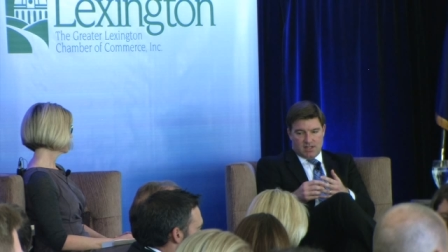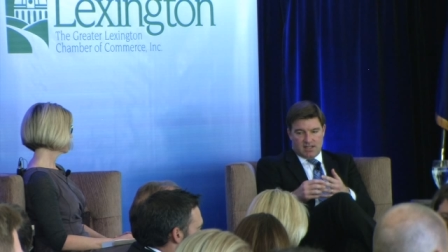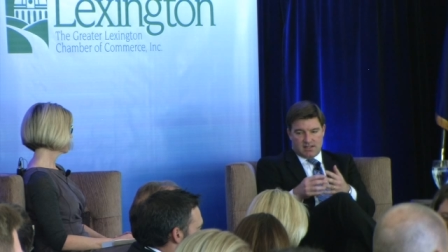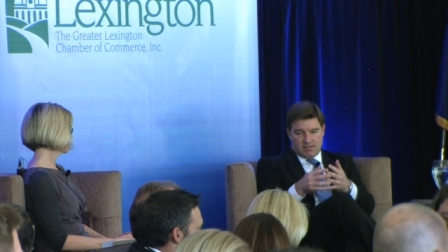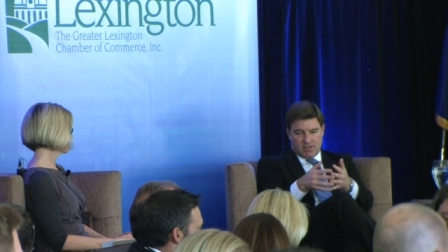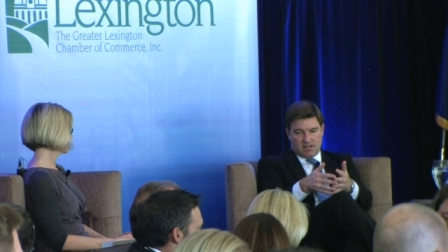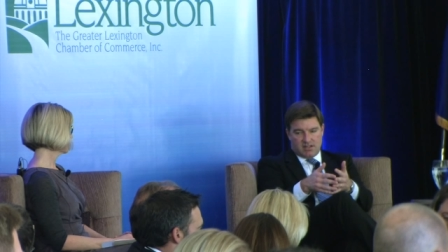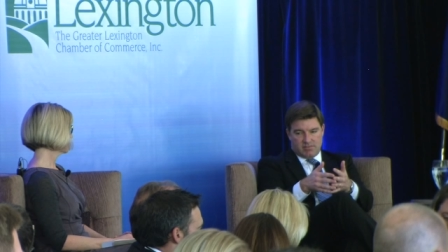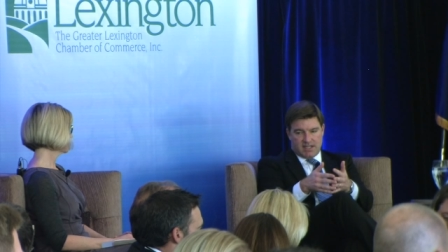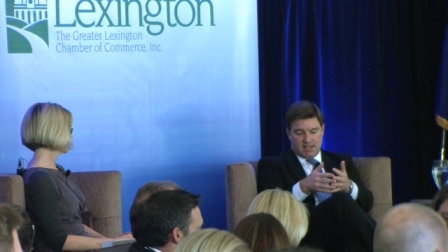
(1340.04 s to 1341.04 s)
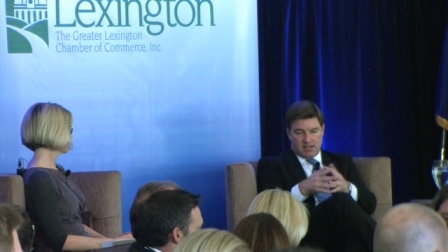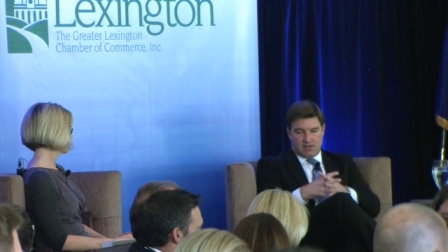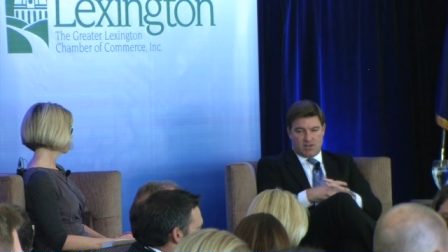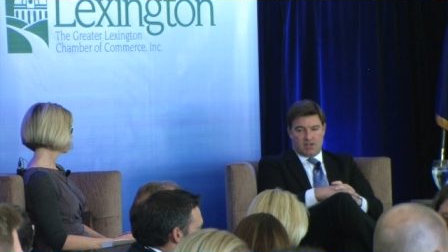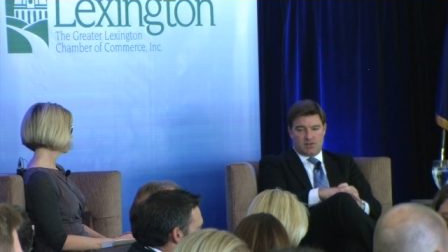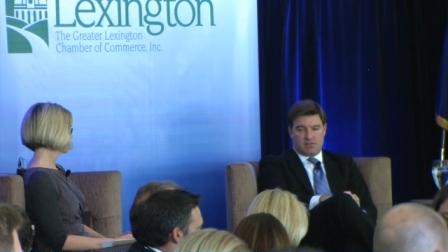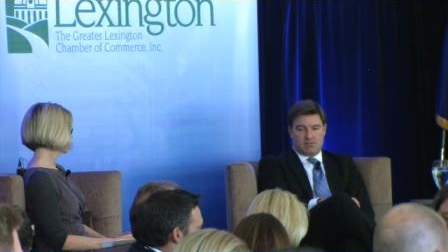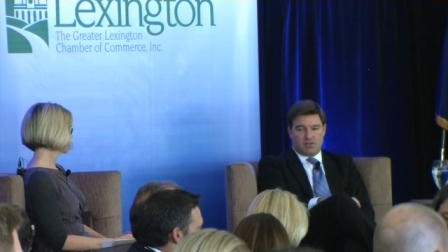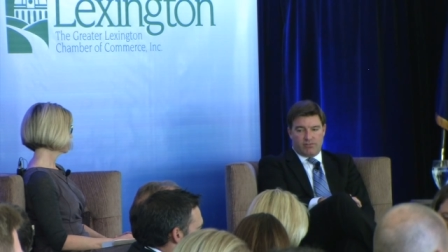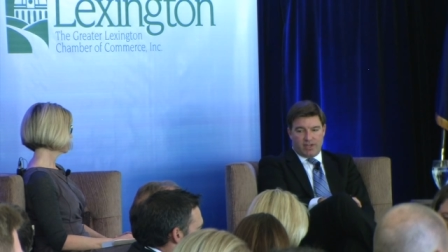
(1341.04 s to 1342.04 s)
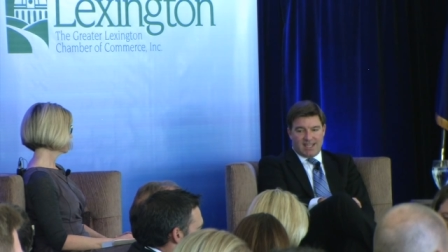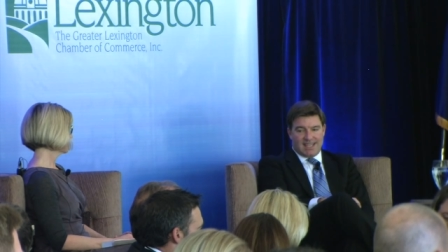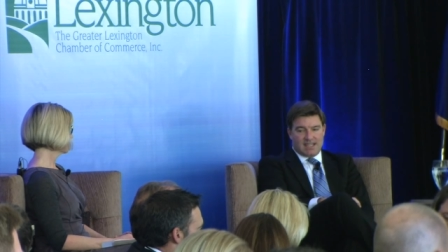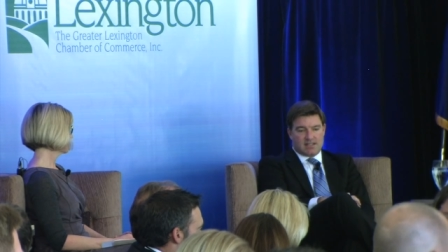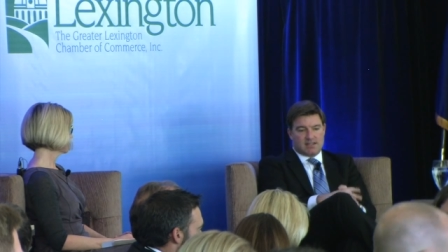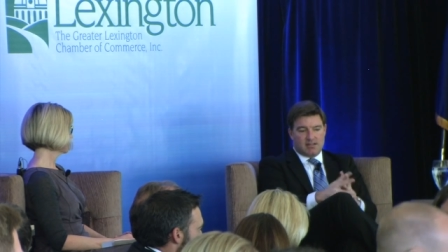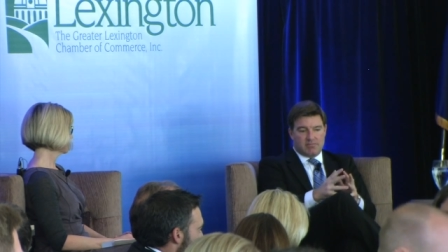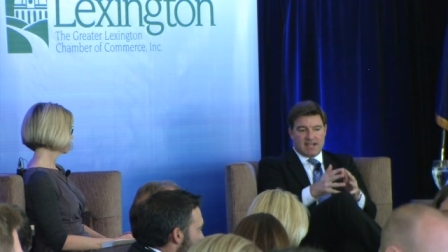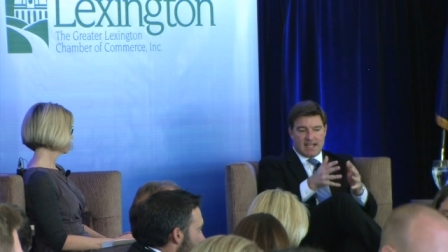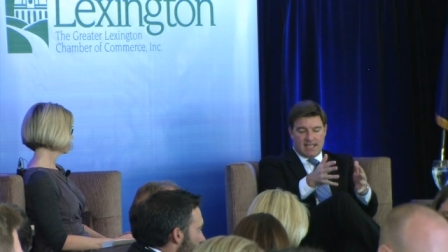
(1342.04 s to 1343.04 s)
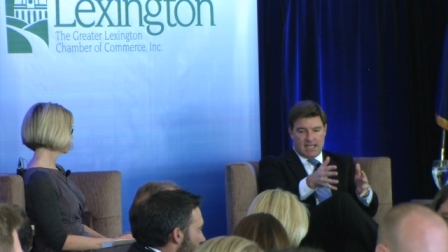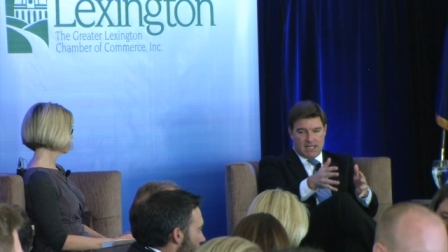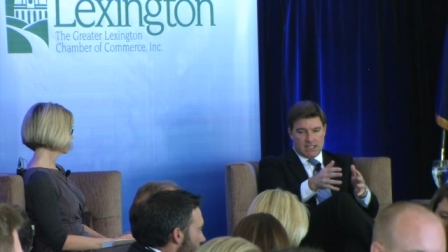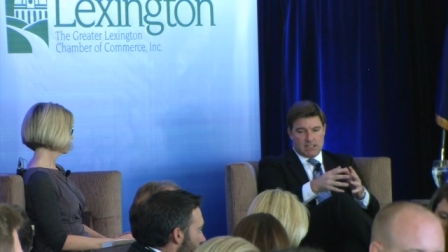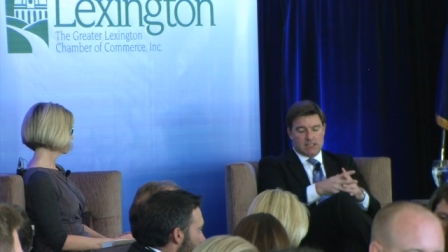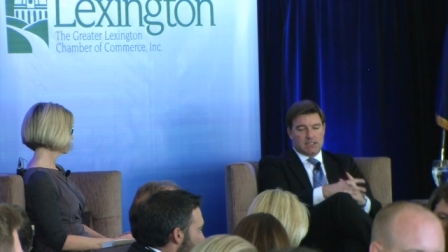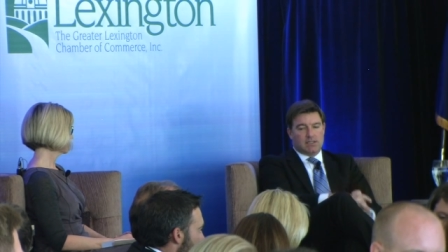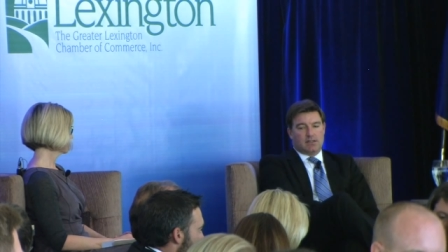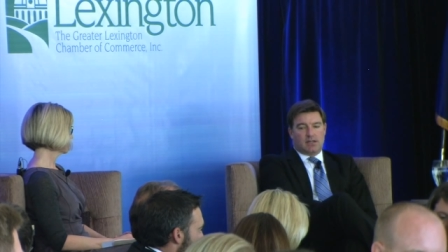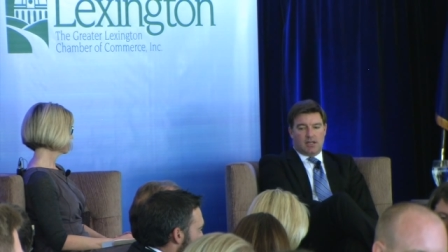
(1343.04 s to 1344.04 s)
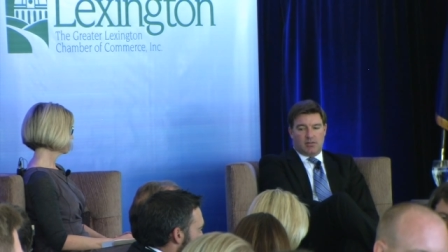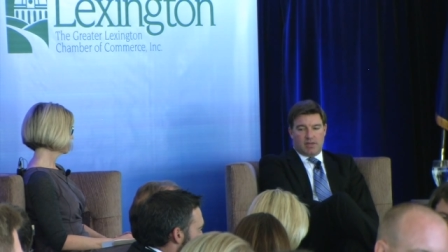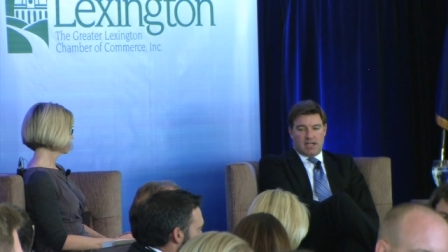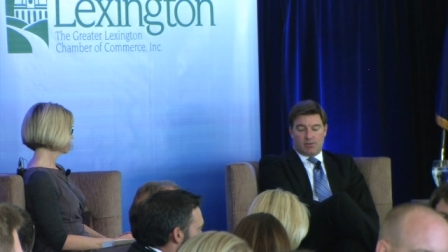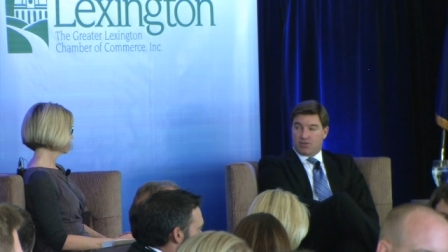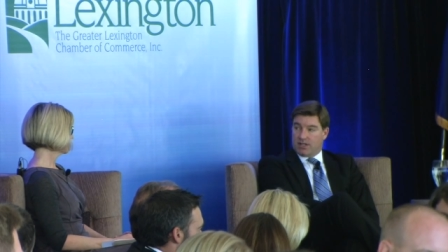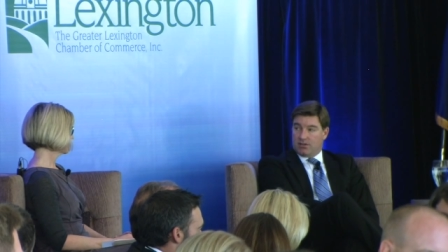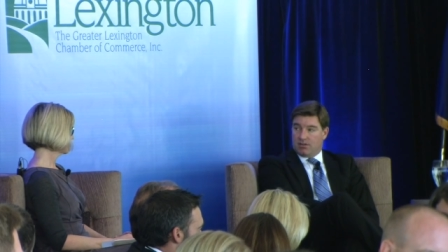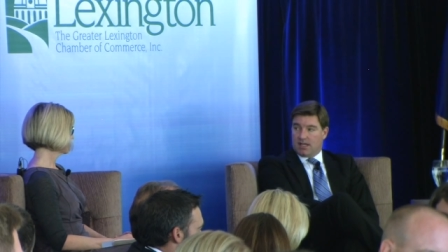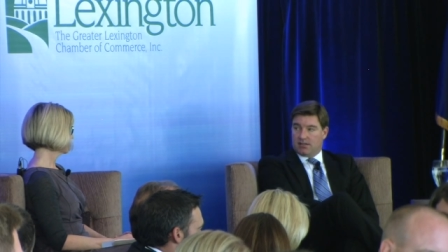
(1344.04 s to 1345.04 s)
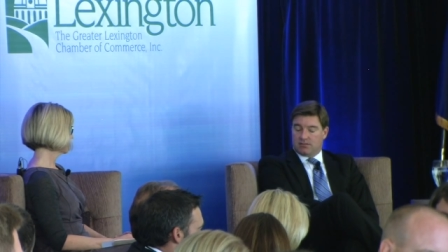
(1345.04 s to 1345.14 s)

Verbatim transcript: and get some of the cuts back into education. So if we can get some back in, I will try to do that.